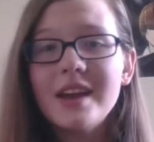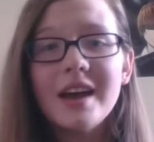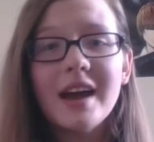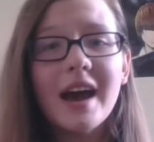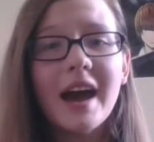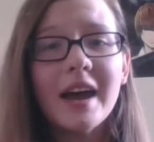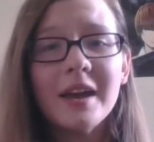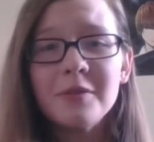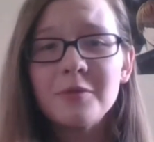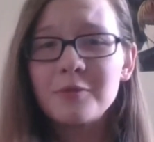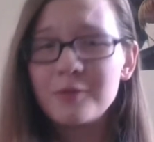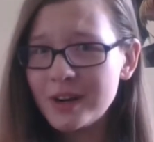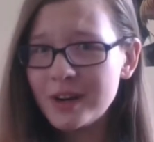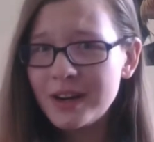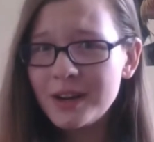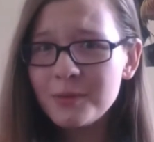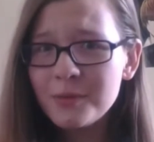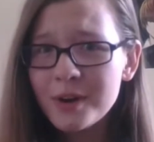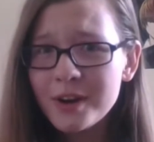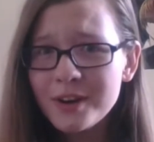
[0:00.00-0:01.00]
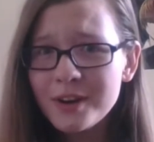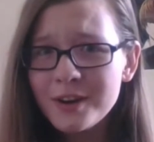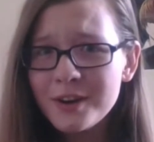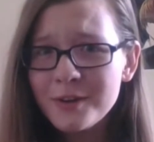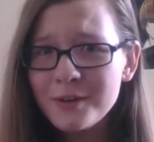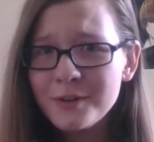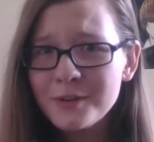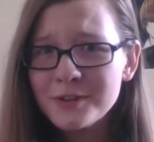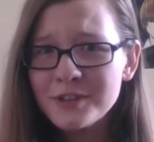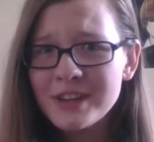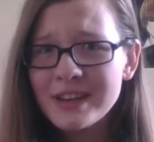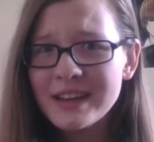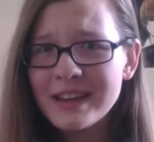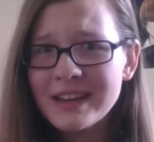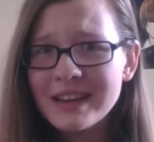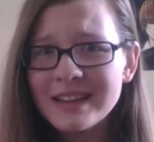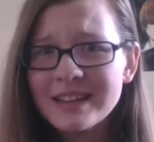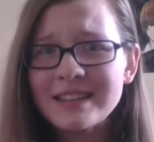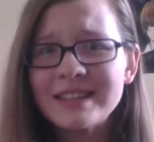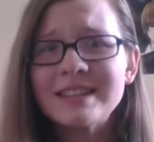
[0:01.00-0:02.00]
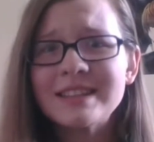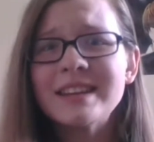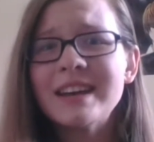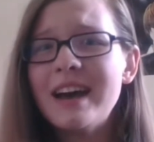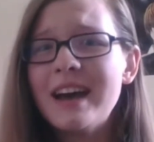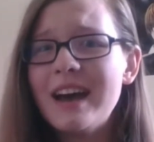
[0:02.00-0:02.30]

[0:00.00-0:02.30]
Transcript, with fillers: I really want to know who she is.